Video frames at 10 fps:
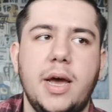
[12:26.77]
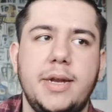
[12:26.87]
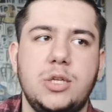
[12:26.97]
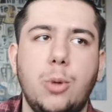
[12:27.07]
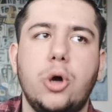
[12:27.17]

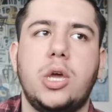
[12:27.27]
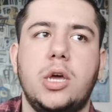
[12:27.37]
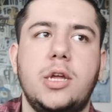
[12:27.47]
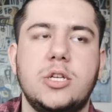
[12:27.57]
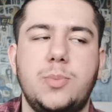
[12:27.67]
and he's more
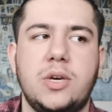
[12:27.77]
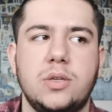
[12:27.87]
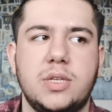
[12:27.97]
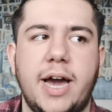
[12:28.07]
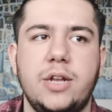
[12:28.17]
curious
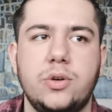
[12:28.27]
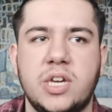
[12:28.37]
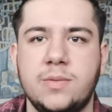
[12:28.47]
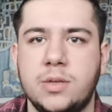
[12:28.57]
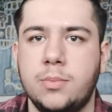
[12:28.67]
because Kaito
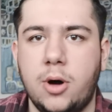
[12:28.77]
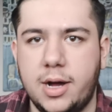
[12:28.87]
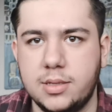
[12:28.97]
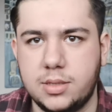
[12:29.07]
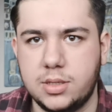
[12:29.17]
gives him
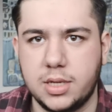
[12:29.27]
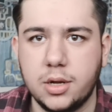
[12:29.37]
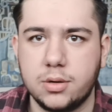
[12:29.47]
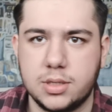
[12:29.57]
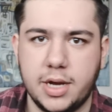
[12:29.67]
more answers
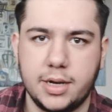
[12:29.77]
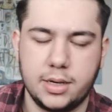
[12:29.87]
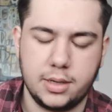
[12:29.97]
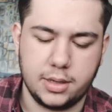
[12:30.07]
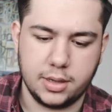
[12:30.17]
alongside
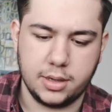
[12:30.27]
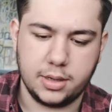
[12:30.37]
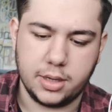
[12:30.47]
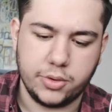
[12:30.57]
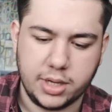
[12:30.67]

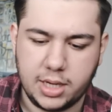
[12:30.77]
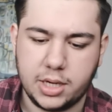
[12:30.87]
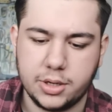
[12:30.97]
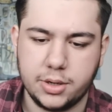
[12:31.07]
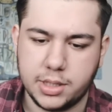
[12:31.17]
the other
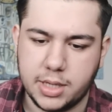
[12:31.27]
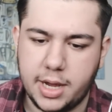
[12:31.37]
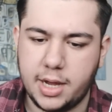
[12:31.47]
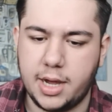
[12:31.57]
Kikanoids,